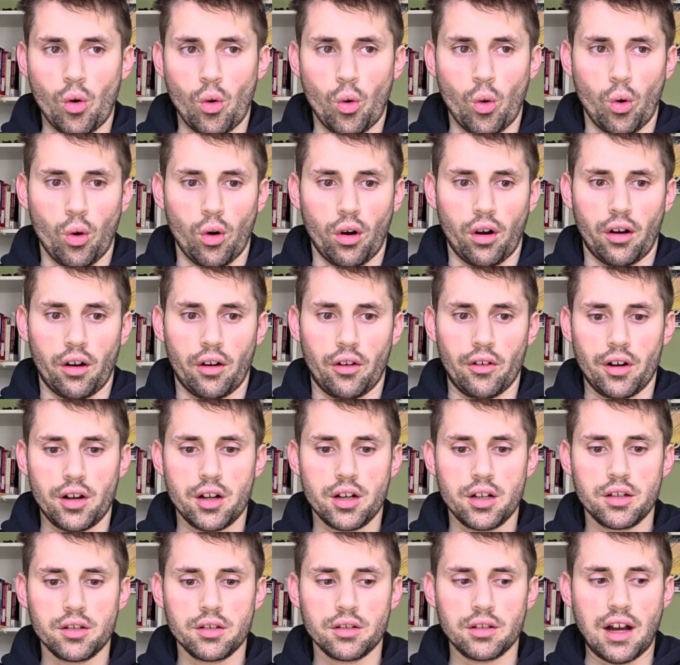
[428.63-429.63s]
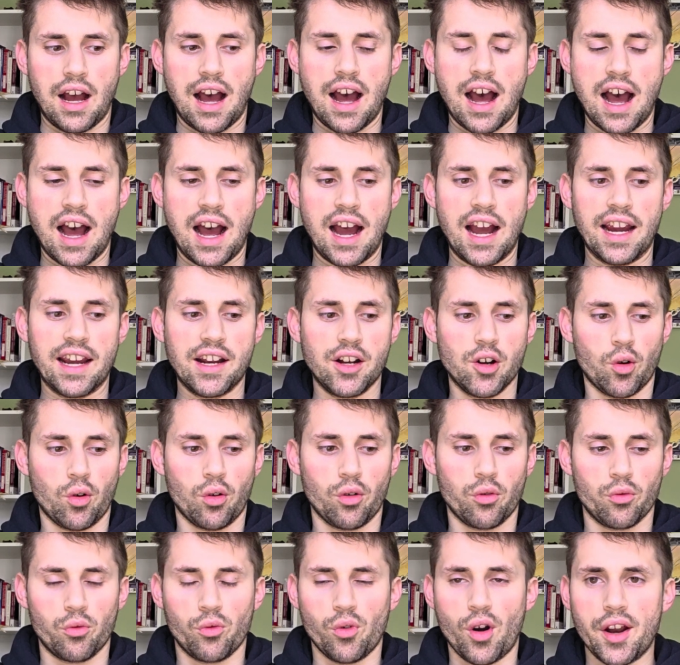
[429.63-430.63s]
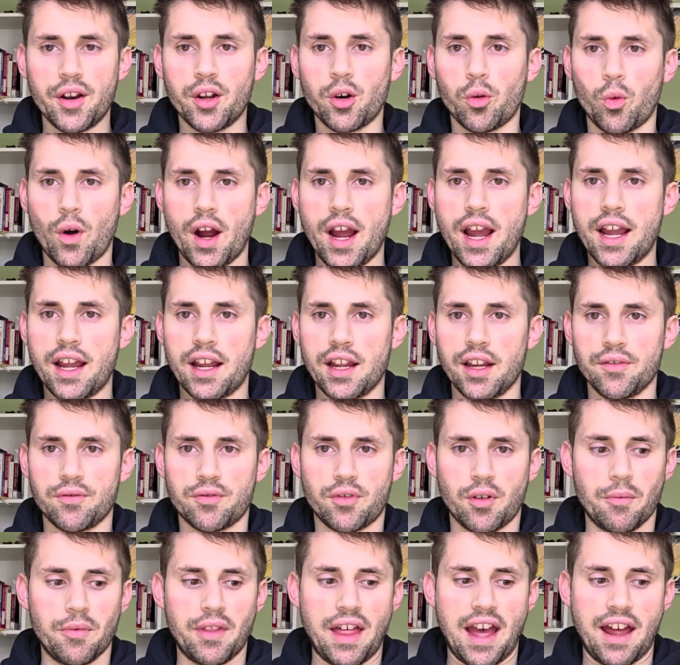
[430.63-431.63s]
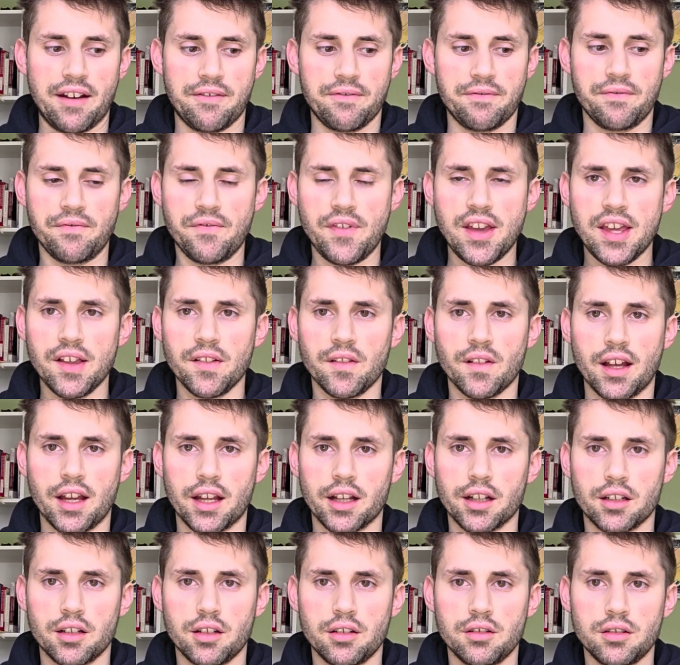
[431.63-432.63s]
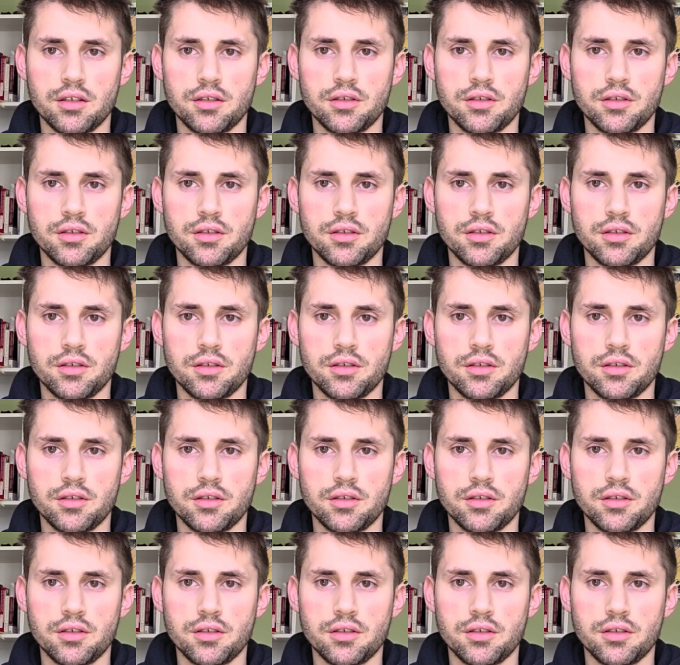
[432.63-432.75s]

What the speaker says: or hide or run away from that feeling,